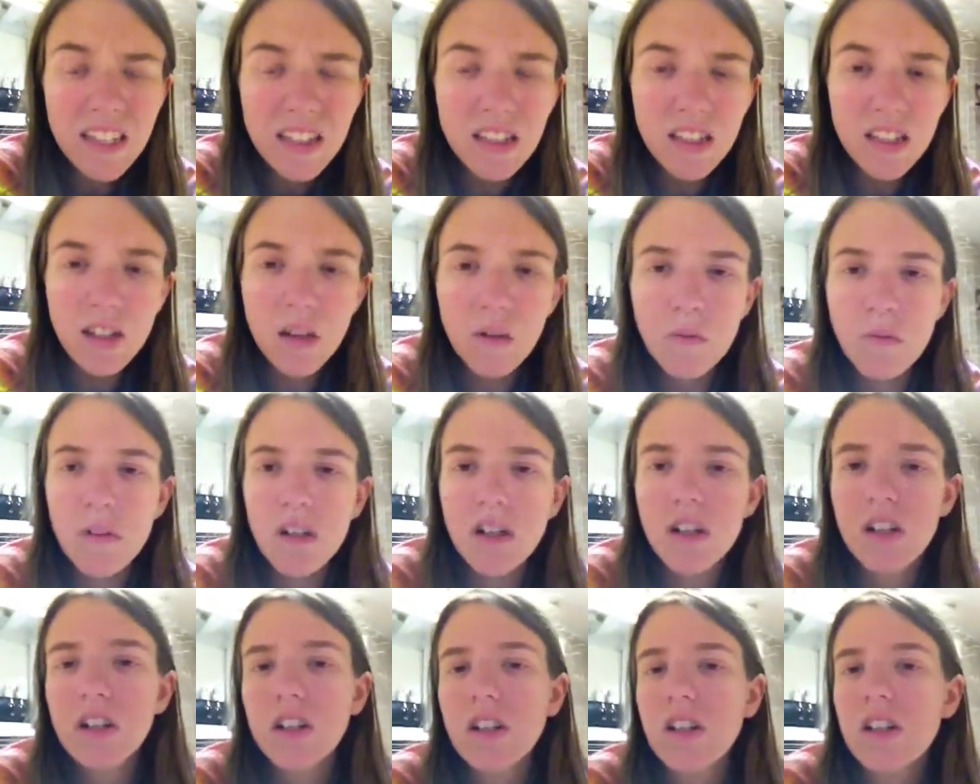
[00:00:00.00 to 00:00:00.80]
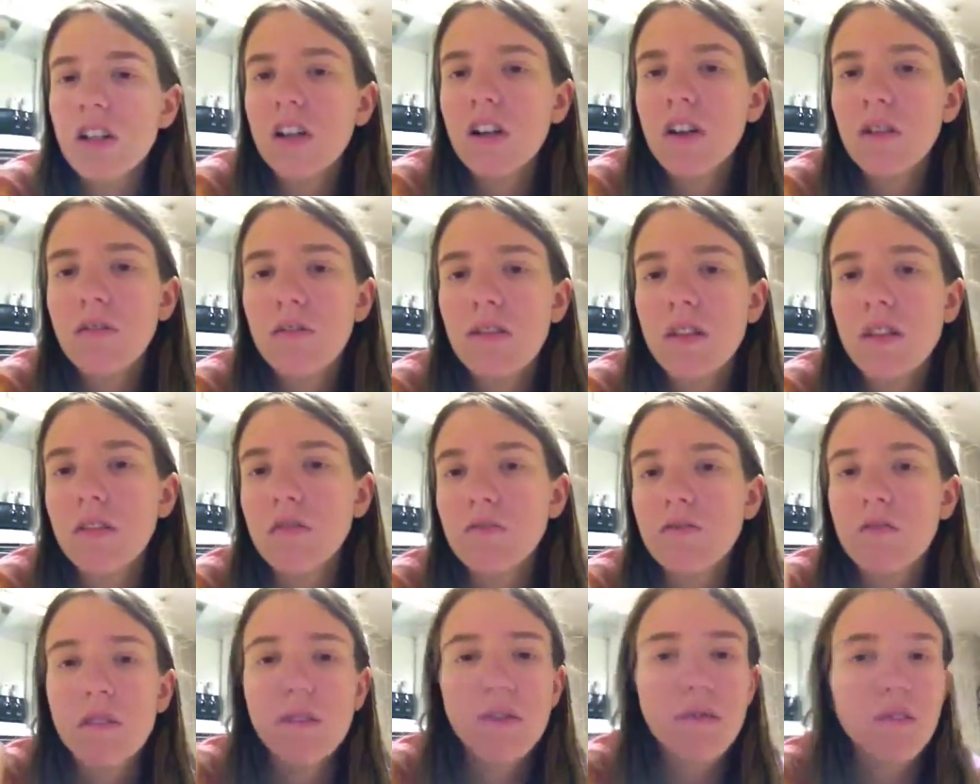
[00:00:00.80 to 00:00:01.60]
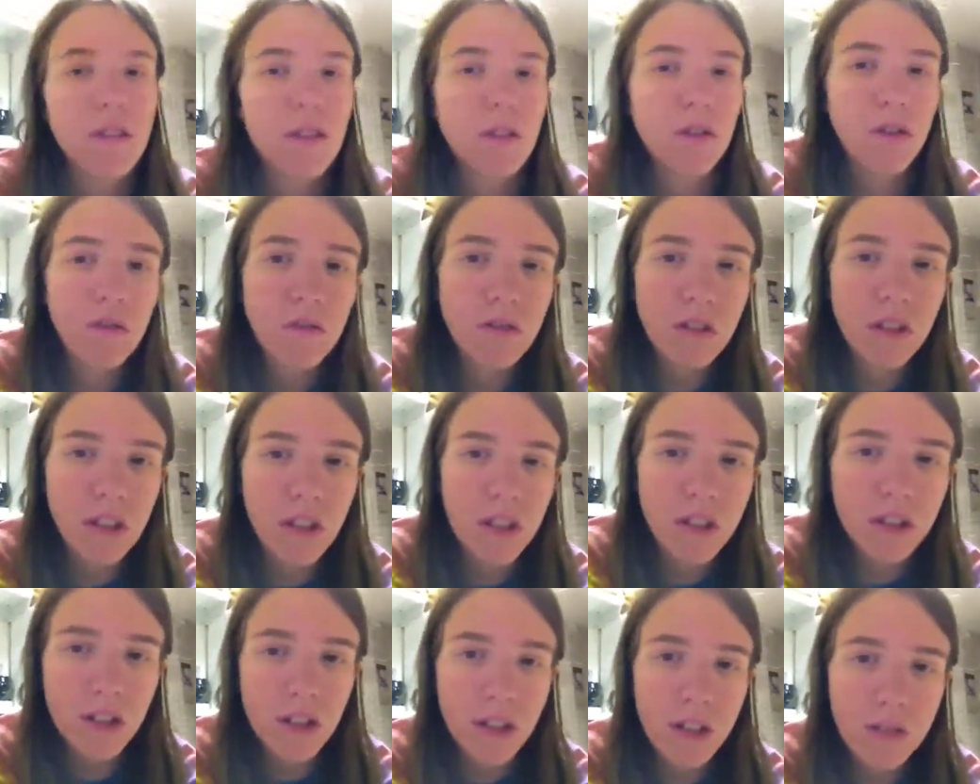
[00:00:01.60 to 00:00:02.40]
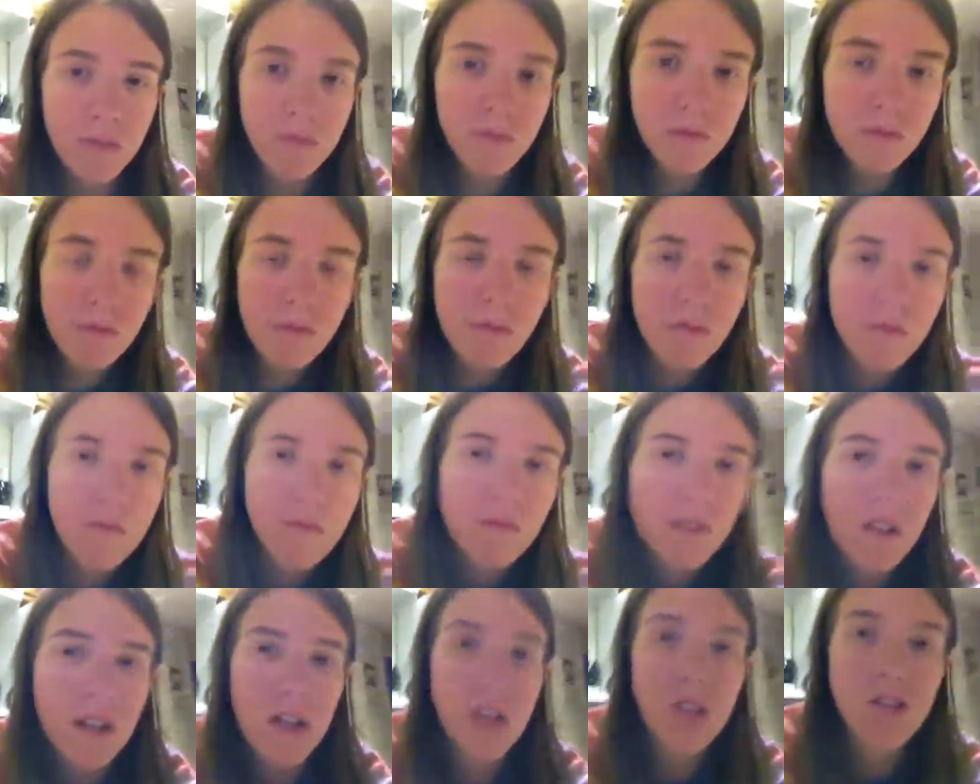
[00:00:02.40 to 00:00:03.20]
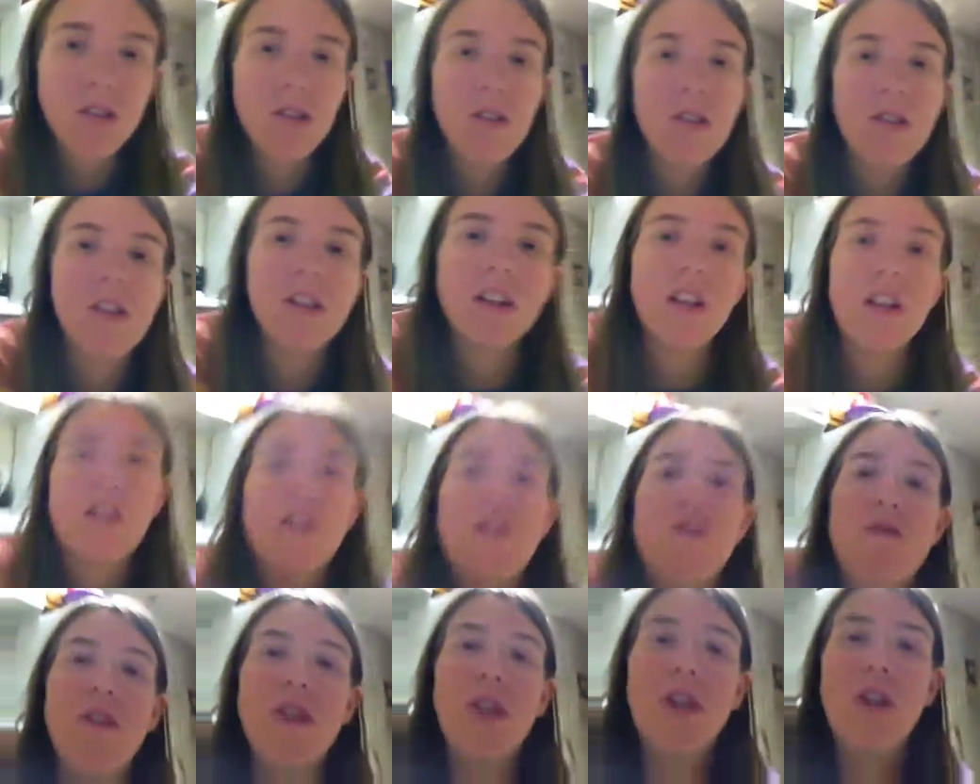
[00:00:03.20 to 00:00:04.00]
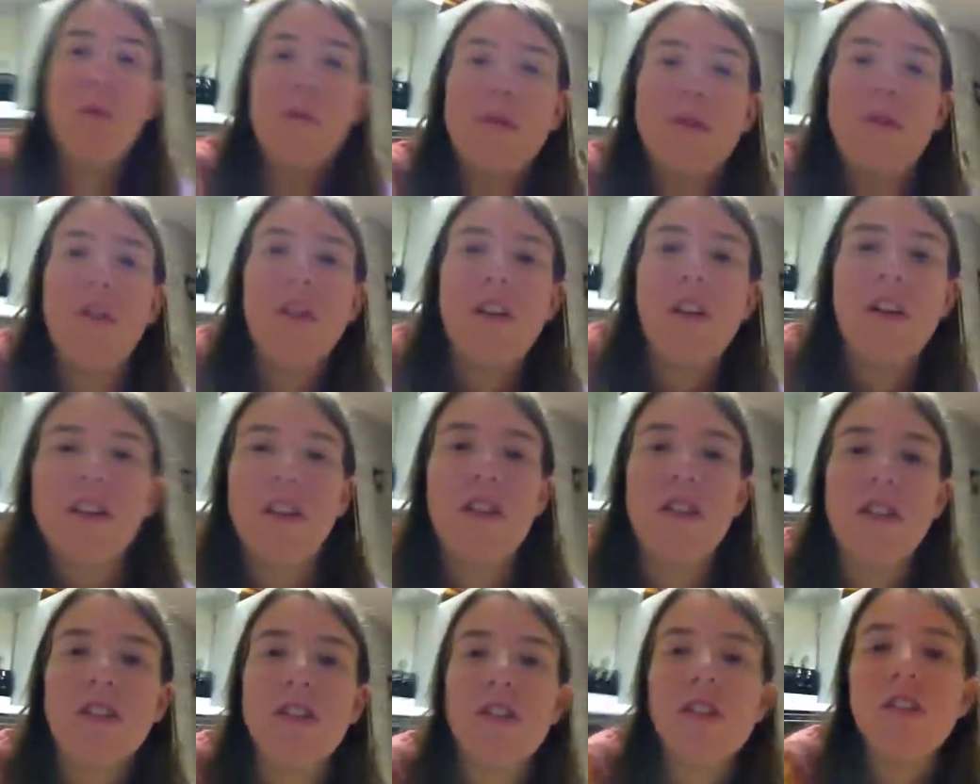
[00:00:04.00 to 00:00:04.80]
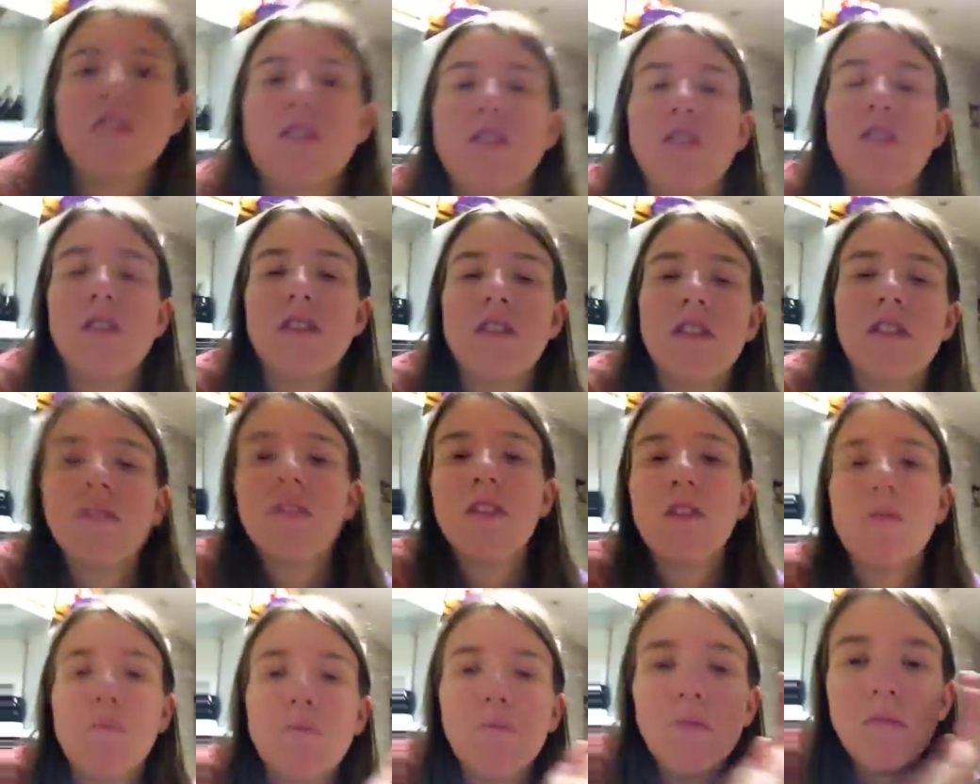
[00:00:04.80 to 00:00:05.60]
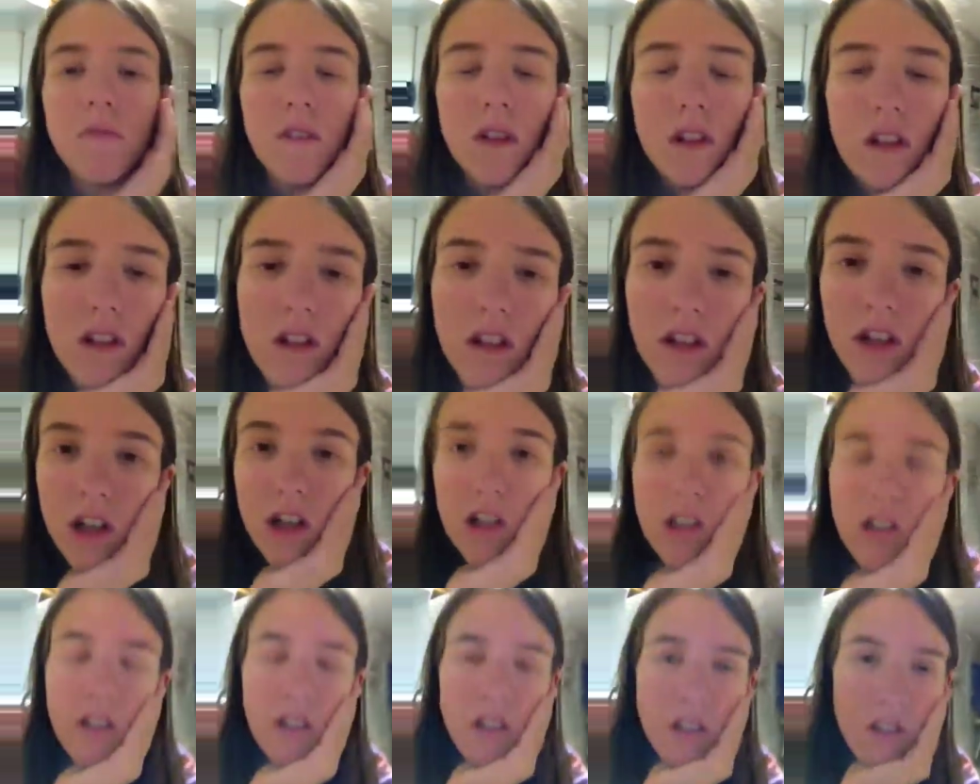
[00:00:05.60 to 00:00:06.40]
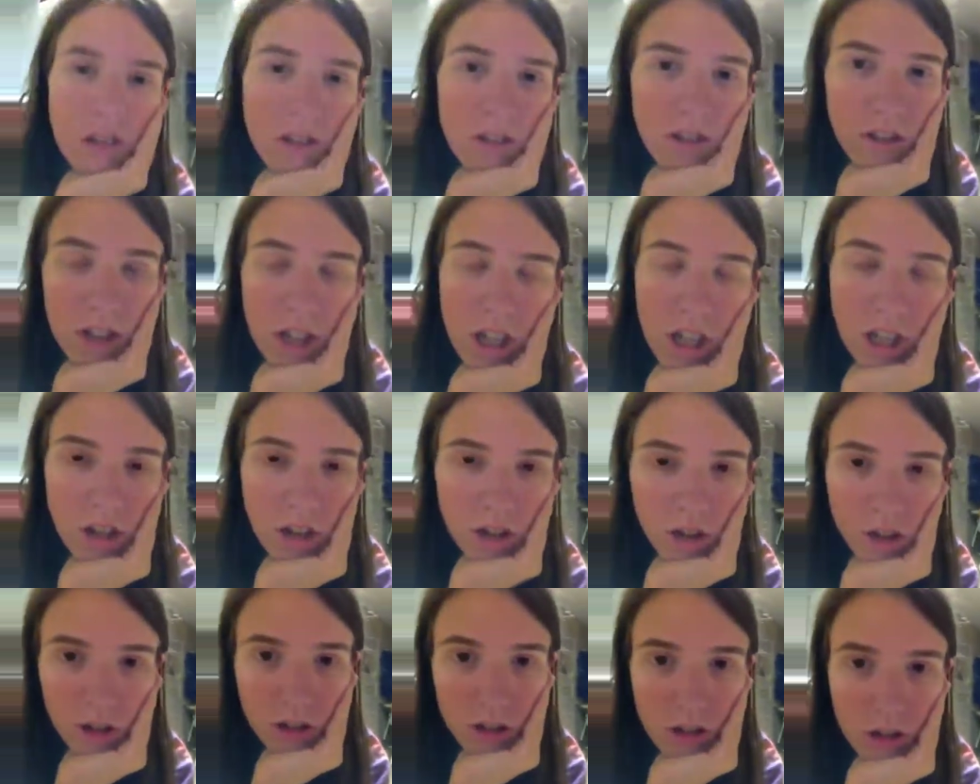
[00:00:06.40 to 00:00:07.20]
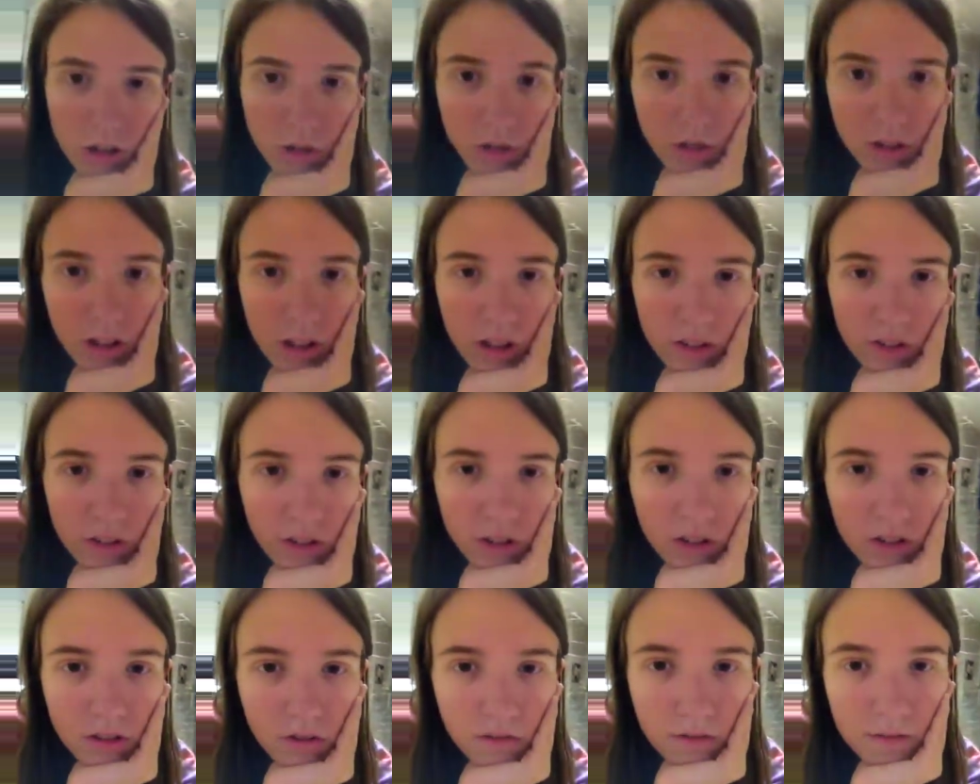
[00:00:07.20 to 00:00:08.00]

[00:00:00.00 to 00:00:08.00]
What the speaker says: And I'm not doing that crap. I was going on like YouTube or like just listening to stuff on Kids Only or whatever.